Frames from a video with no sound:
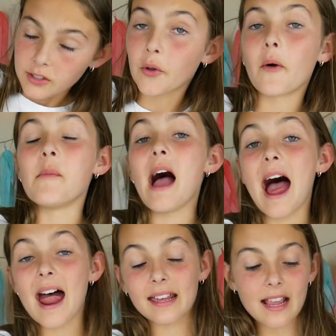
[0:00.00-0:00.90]
So I'm
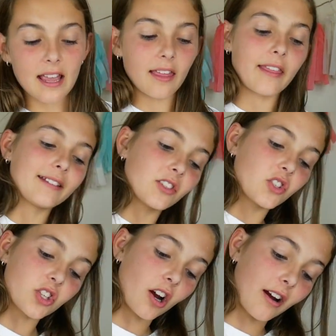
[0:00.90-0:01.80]
adding, then
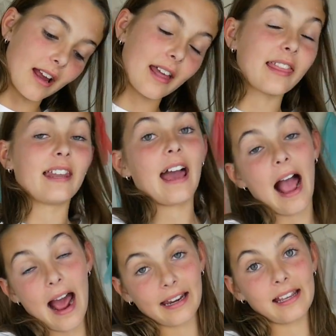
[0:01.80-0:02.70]
stirring, then
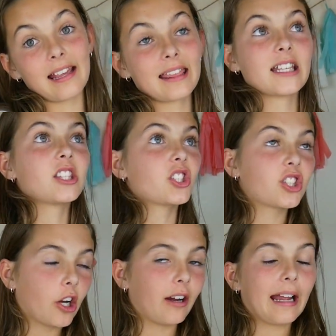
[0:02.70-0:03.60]
adding, then
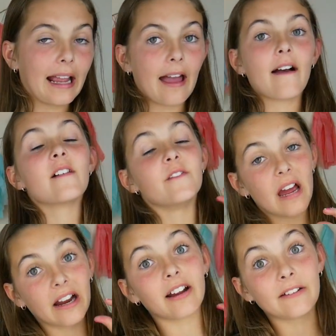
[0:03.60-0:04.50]
stirring
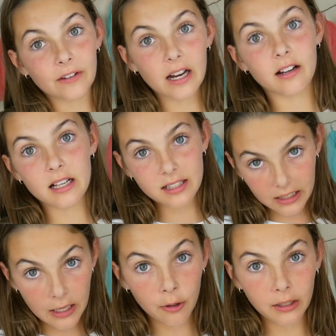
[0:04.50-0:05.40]
very, very
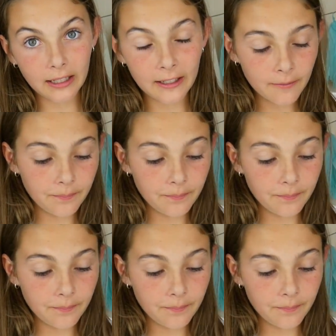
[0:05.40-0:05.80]
slowly.